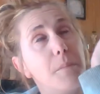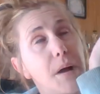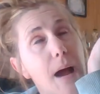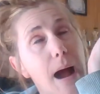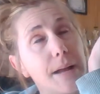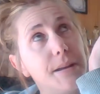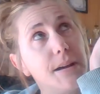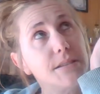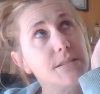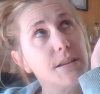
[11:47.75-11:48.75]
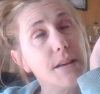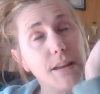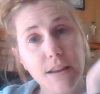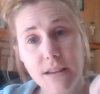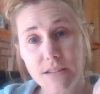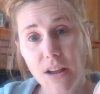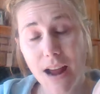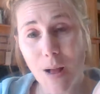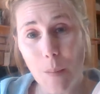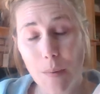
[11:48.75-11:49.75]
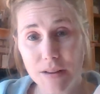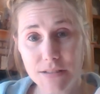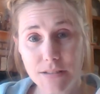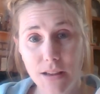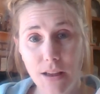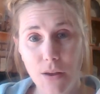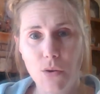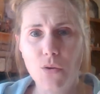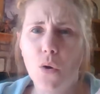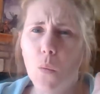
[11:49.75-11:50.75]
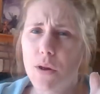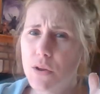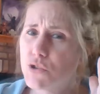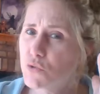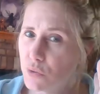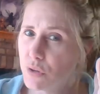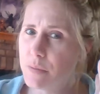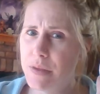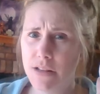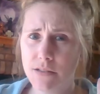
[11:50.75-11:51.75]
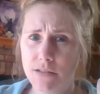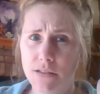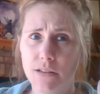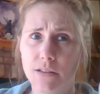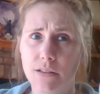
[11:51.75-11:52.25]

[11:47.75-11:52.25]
But God does, and He's going to help us know what it truly means.